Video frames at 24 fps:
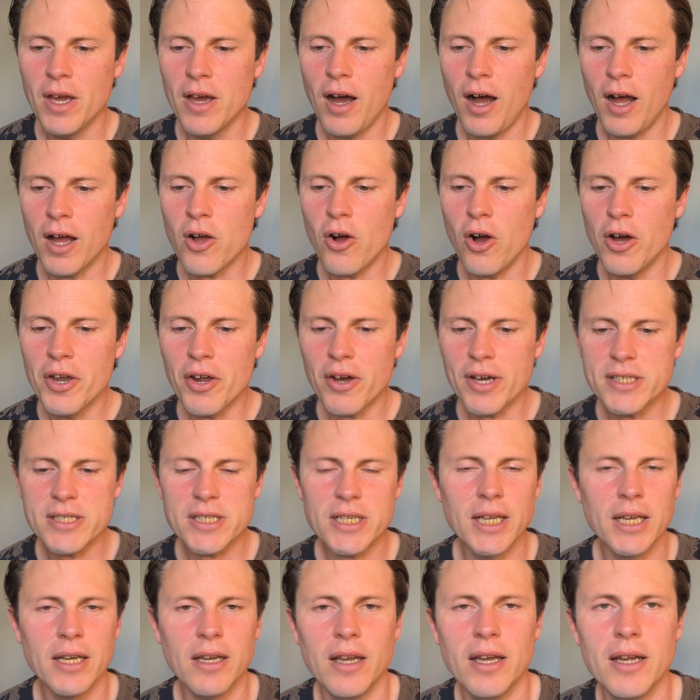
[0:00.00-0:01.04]
got a nice
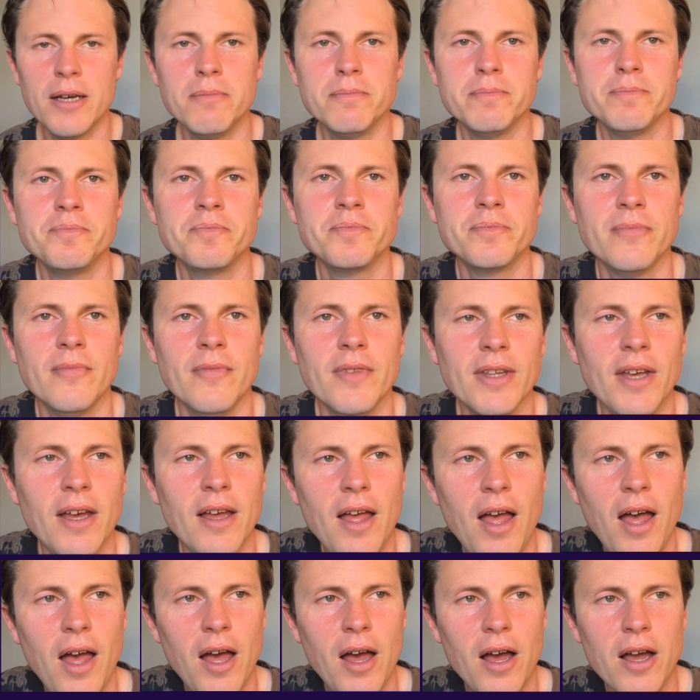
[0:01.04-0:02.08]
little
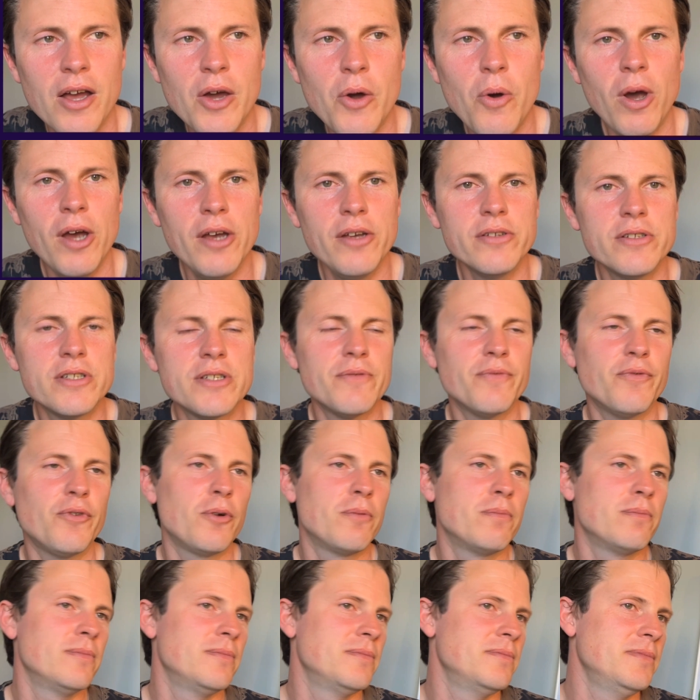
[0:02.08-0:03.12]
quote
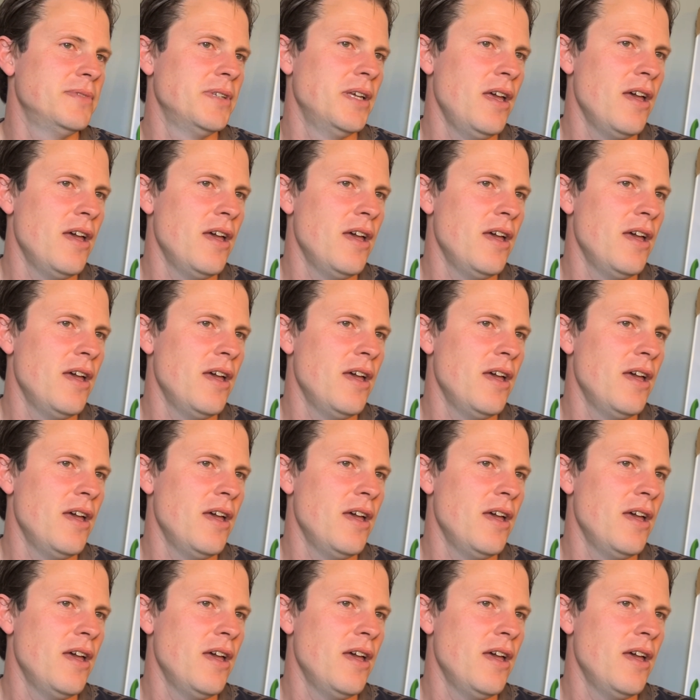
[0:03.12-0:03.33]
from